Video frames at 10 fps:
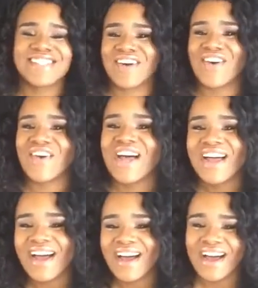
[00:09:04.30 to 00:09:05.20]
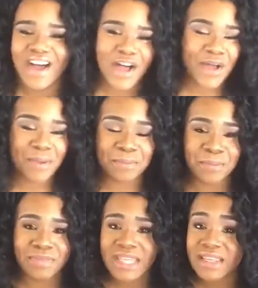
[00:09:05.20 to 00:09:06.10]
So
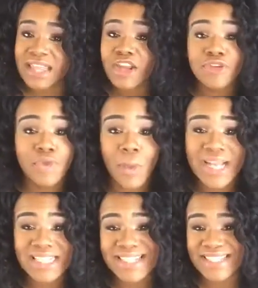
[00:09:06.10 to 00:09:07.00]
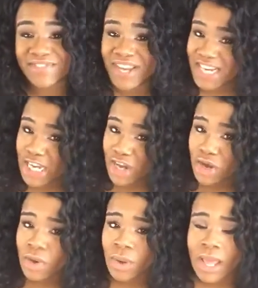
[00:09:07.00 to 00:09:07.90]
thank you for watching this
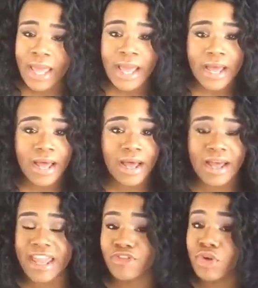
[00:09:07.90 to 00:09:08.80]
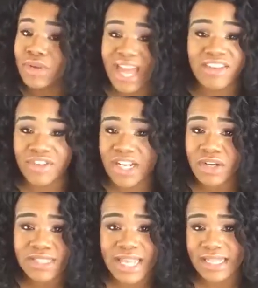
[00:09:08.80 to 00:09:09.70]
video. If you like
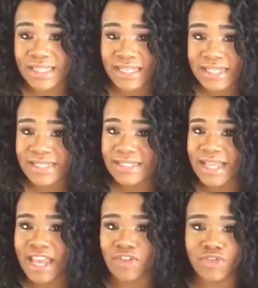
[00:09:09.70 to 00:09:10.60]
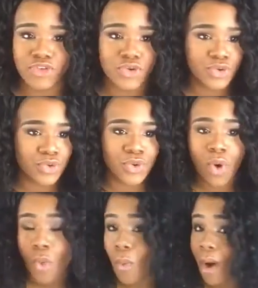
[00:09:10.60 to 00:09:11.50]
videos like this, if
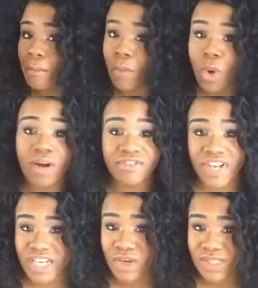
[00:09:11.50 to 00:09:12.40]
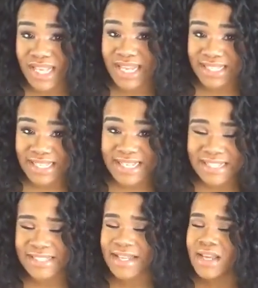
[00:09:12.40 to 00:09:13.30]
you want more videos like
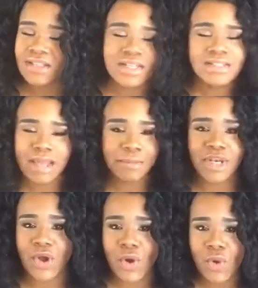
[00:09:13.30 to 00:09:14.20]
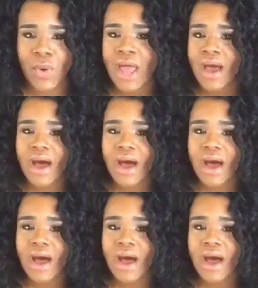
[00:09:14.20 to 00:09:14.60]
this, just let me know